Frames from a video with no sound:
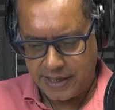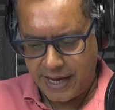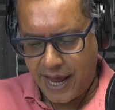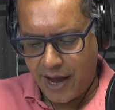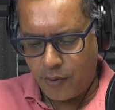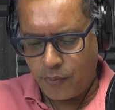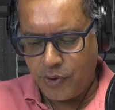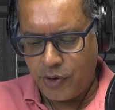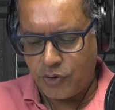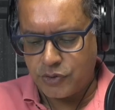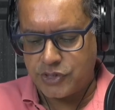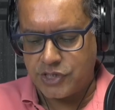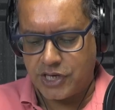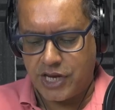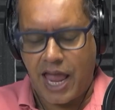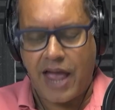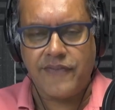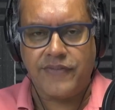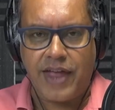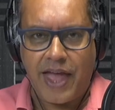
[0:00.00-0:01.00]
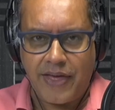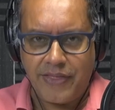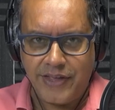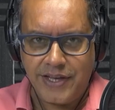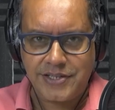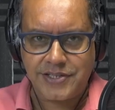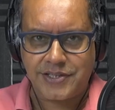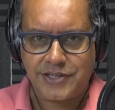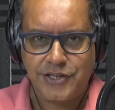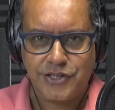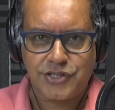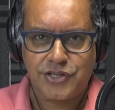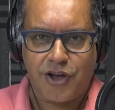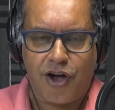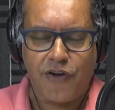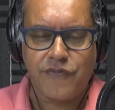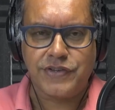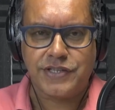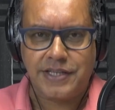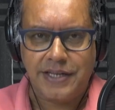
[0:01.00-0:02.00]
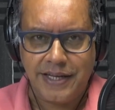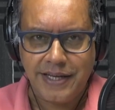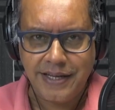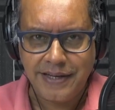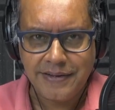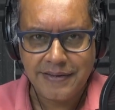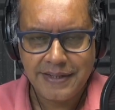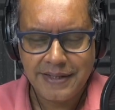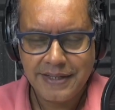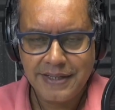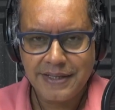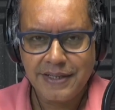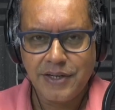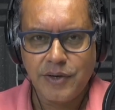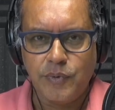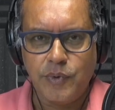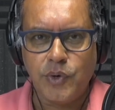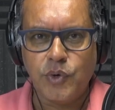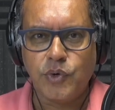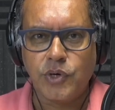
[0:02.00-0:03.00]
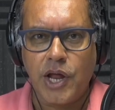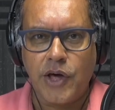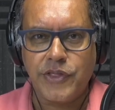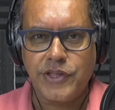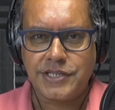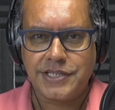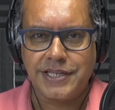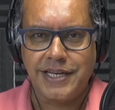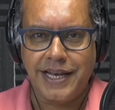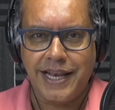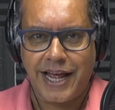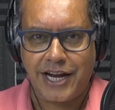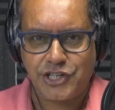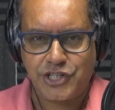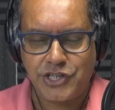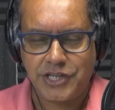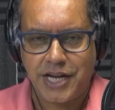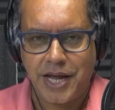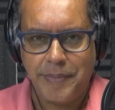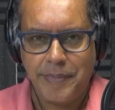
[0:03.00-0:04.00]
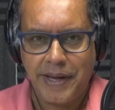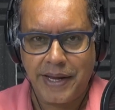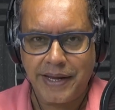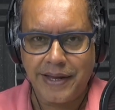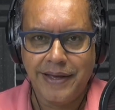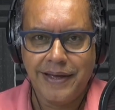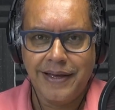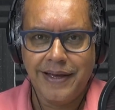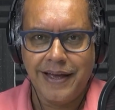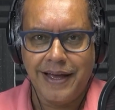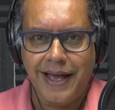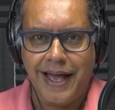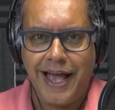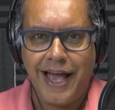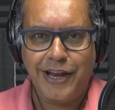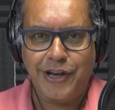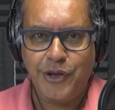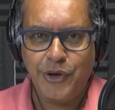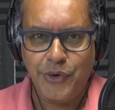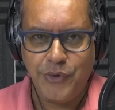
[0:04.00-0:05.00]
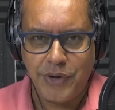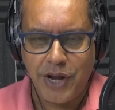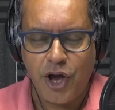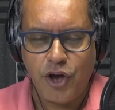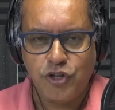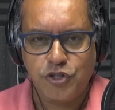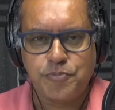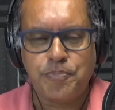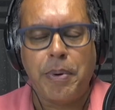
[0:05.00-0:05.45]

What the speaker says: Now, we ought to caveat this because obviously we all know there's an election coming and who knows.